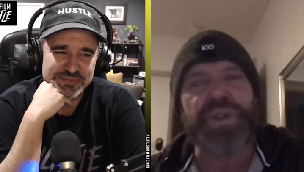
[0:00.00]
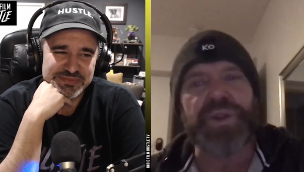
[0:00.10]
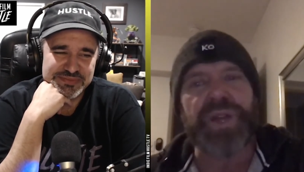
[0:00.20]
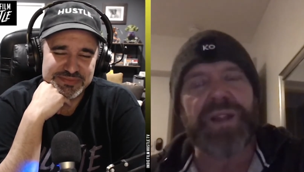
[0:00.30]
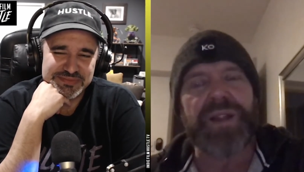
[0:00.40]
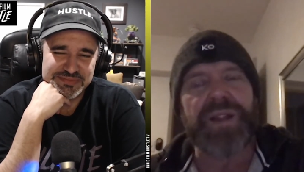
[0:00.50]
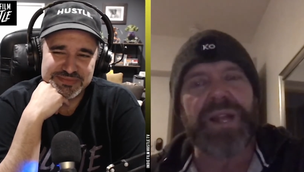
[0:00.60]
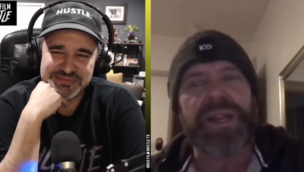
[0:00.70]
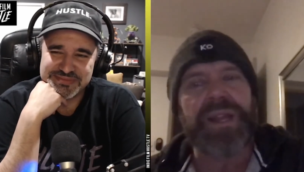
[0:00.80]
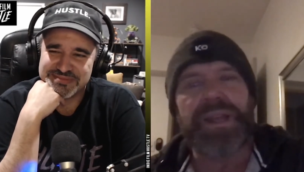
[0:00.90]
Speaker 1: dude. That
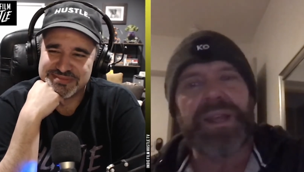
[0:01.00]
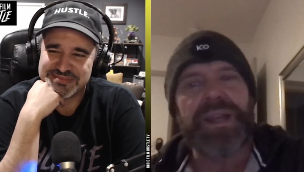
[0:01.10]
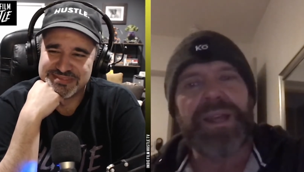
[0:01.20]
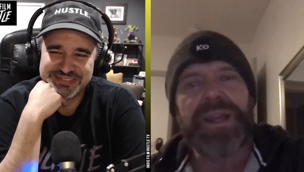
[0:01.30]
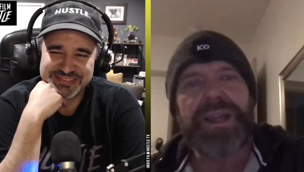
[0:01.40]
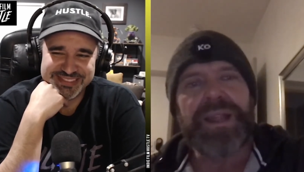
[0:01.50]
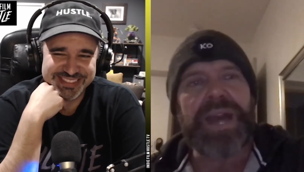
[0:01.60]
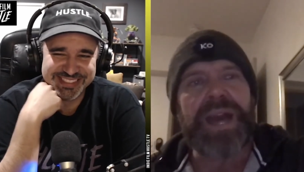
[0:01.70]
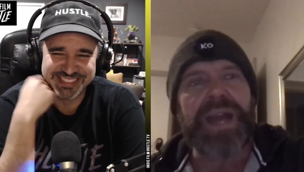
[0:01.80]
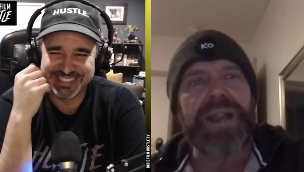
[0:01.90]
that
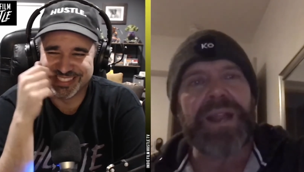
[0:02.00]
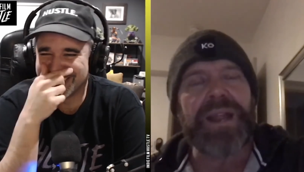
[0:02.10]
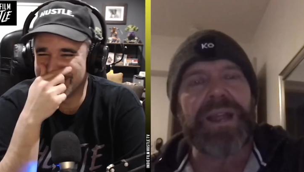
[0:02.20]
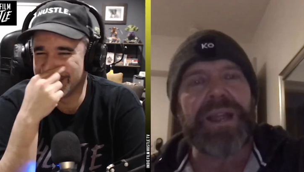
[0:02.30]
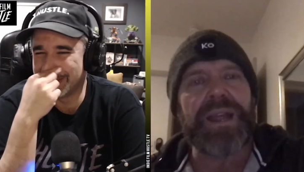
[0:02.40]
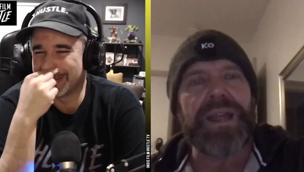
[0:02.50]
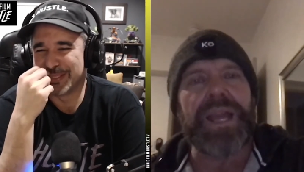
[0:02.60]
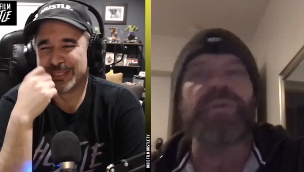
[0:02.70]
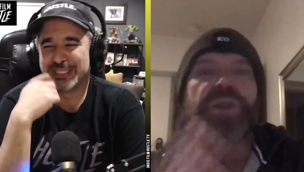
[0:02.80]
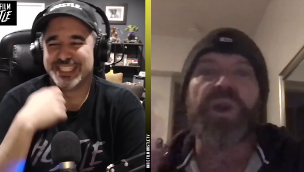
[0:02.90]
that
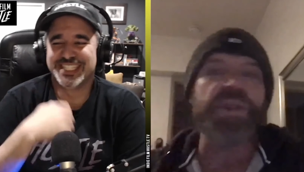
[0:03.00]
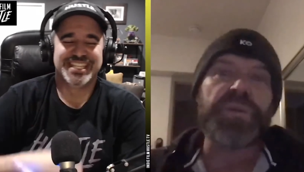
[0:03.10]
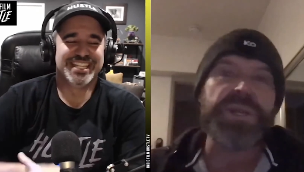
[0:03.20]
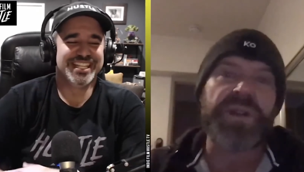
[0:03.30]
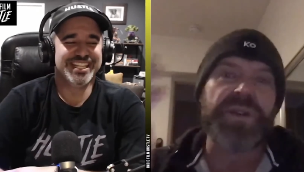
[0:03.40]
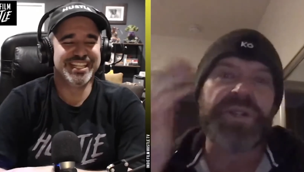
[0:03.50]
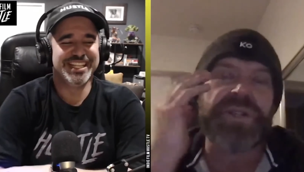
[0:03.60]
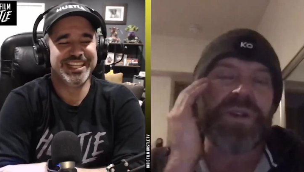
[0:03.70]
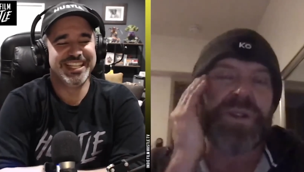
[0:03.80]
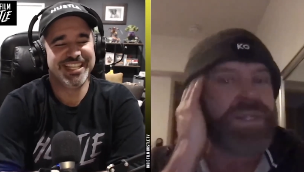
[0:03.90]
and it was also
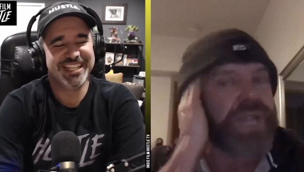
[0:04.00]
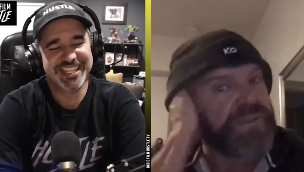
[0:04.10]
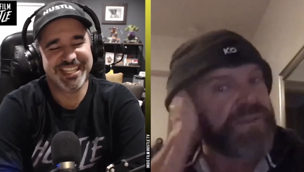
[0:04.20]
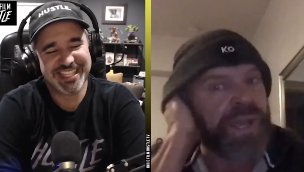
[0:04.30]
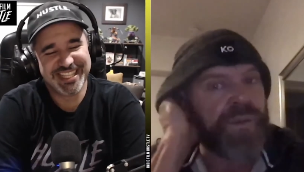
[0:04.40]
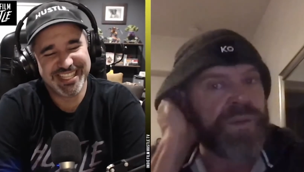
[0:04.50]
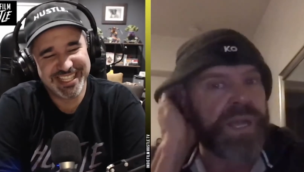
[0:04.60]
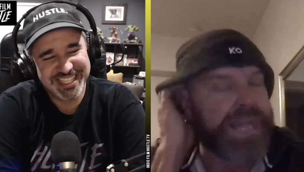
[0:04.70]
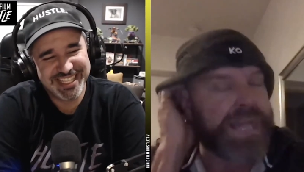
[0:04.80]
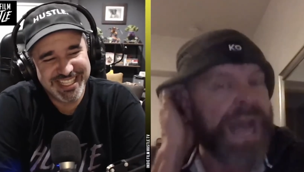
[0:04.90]
misunderstood. The same thing. It was
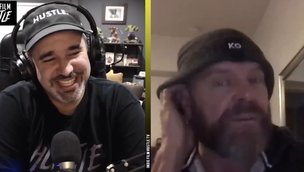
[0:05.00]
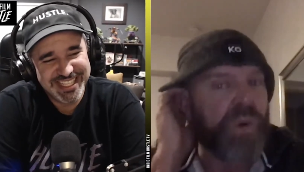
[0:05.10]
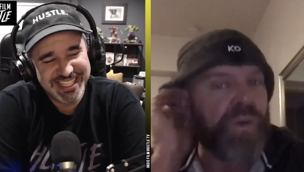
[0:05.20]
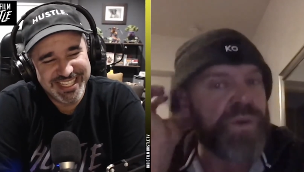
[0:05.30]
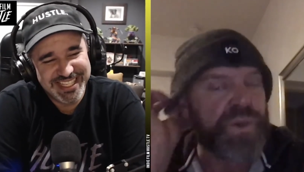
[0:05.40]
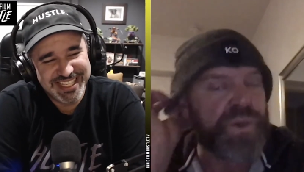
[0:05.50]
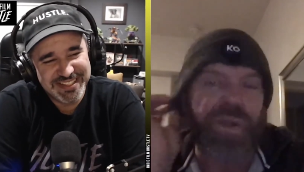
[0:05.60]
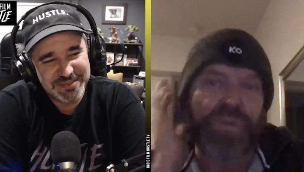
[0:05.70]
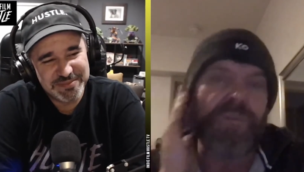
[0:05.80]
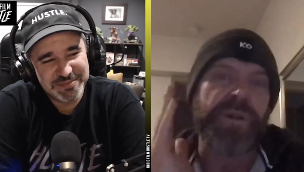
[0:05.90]
like that movie was
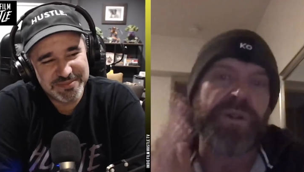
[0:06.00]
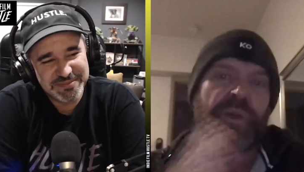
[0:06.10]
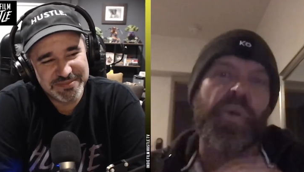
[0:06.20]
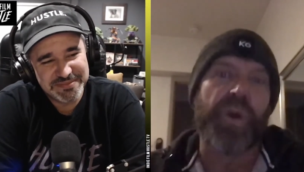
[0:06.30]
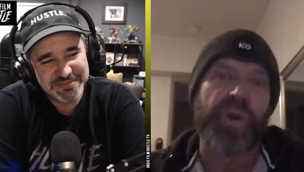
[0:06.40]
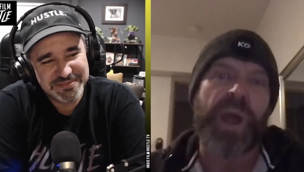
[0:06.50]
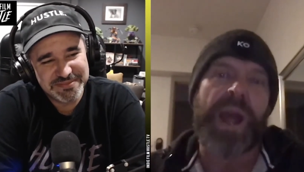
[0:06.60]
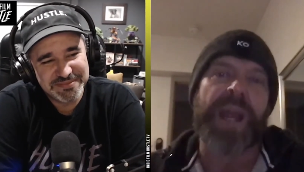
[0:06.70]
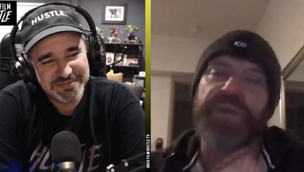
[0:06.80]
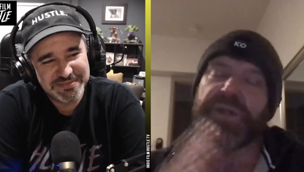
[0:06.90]
really for me about the war in
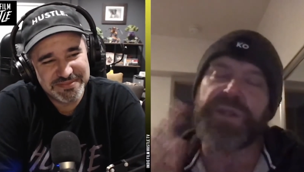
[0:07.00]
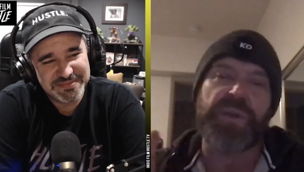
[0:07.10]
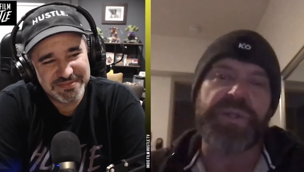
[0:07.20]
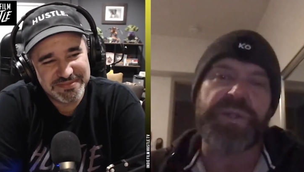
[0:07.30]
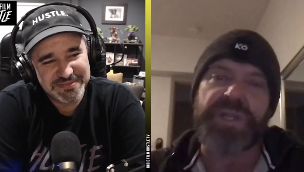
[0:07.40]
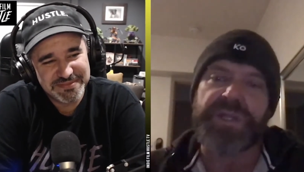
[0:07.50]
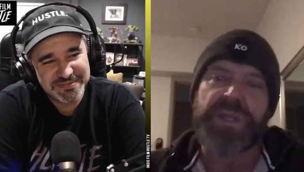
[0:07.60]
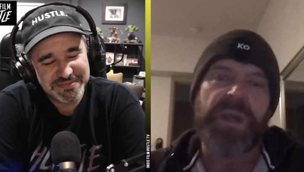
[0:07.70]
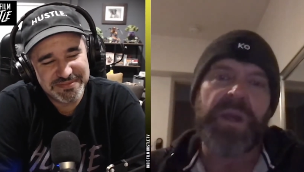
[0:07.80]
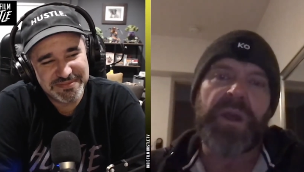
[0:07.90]
Iraq. It was it was
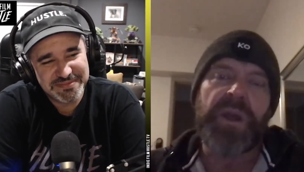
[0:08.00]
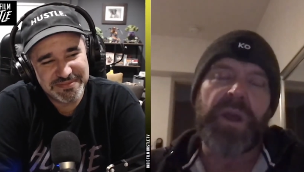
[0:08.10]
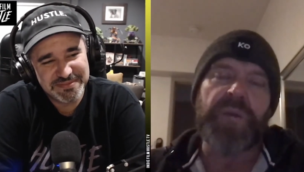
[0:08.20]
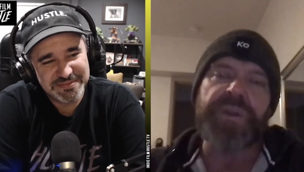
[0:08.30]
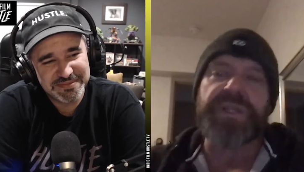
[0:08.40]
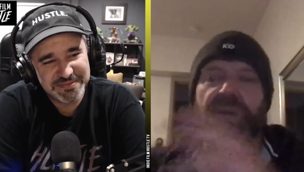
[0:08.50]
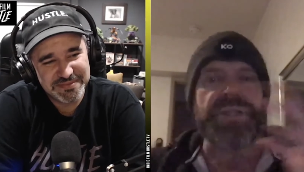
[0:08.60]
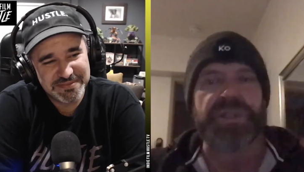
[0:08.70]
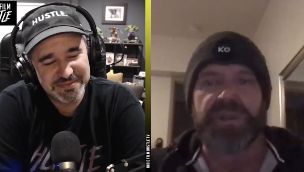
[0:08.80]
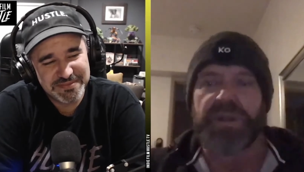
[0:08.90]
these it was these it
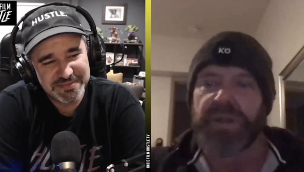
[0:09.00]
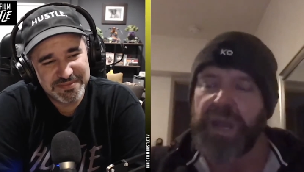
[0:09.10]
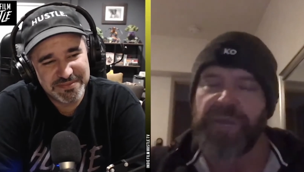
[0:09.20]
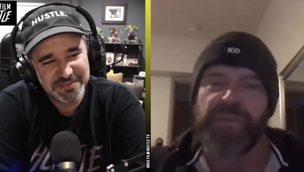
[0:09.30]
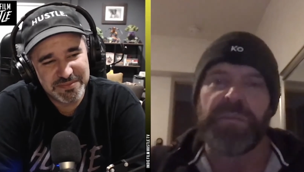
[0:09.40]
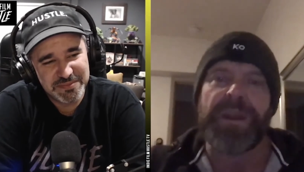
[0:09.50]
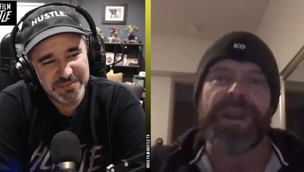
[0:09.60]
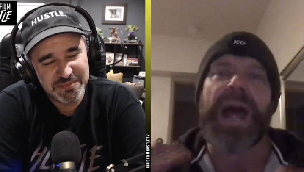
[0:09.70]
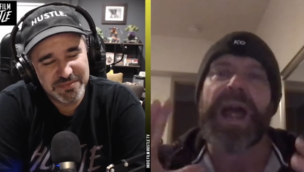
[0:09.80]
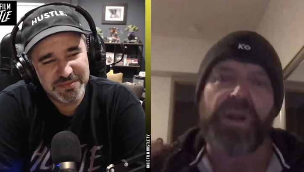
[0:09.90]
was this kind of
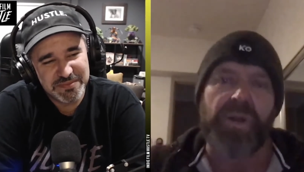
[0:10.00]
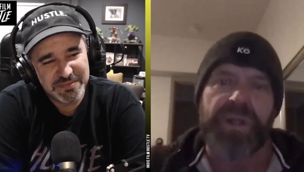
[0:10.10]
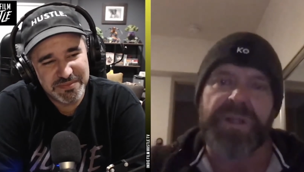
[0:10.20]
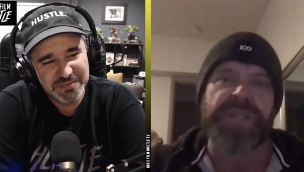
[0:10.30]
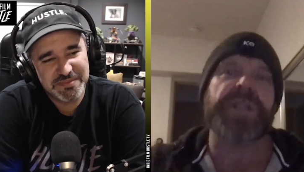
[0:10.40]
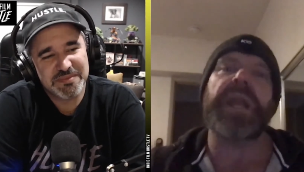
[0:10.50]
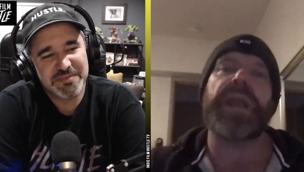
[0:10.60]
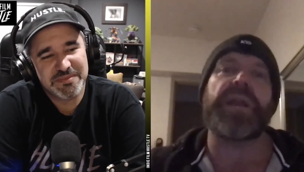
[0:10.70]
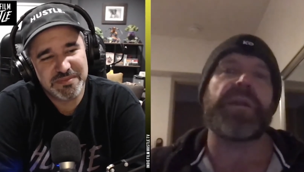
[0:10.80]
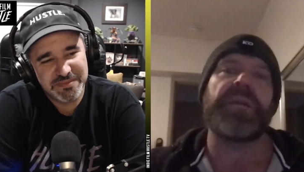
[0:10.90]
maniacal,
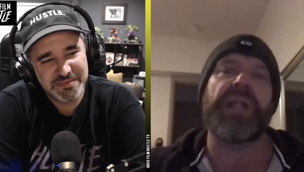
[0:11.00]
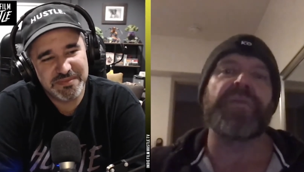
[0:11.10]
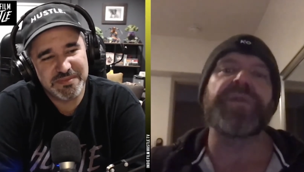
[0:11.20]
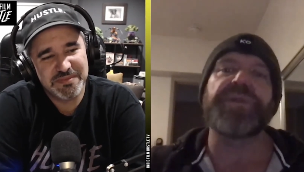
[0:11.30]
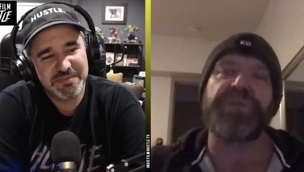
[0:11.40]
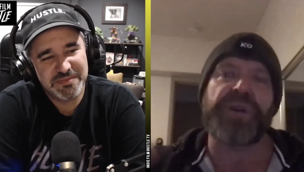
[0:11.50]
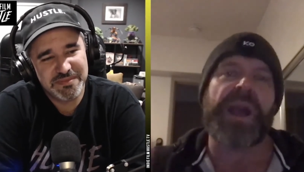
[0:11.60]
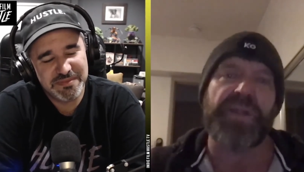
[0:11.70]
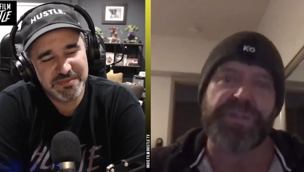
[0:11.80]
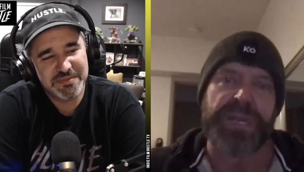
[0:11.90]
insane levels of
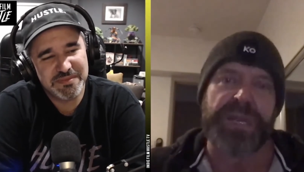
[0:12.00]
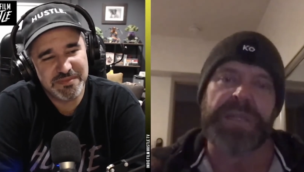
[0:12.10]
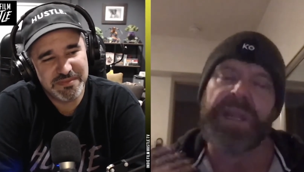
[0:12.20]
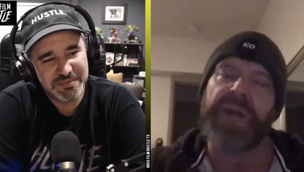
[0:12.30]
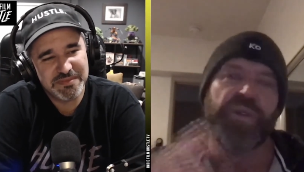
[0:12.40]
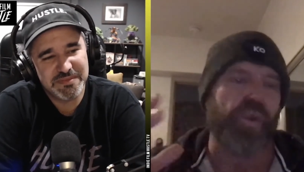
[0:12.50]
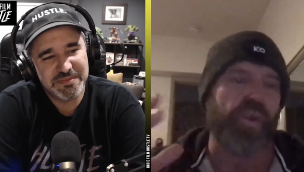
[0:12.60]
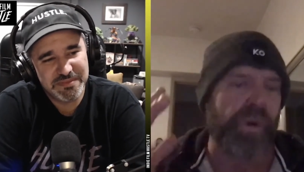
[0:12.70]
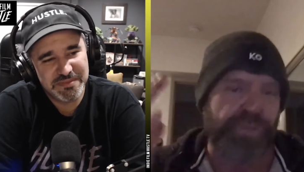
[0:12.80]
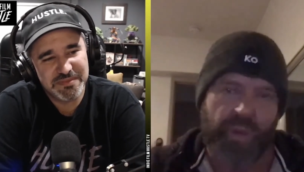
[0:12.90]
violence being leveled
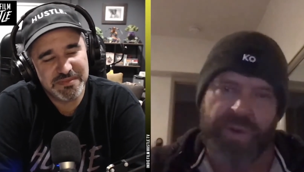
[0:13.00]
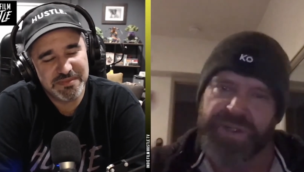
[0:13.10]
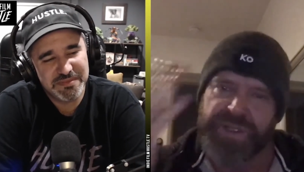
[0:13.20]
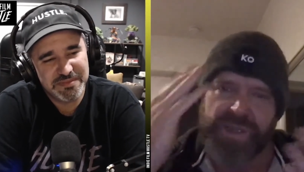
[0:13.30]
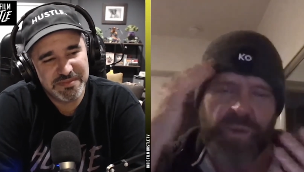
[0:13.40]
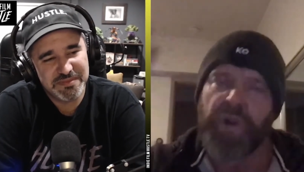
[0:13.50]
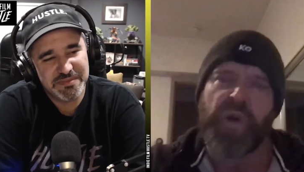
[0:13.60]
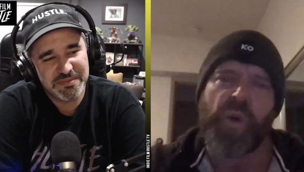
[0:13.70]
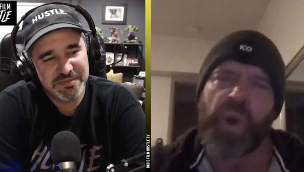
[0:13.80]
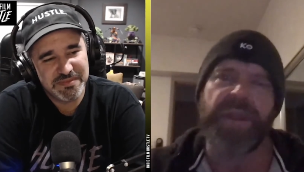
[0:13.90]
toward forces that we
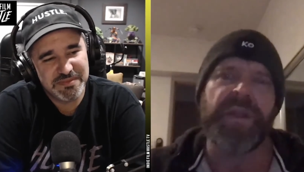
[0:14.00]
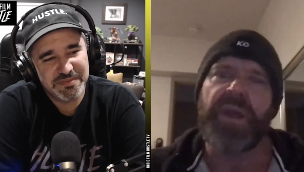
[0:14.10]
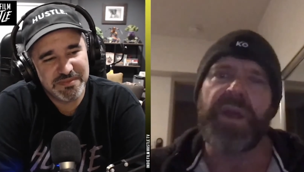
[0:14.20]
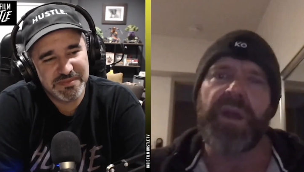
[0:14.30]
weren't quite.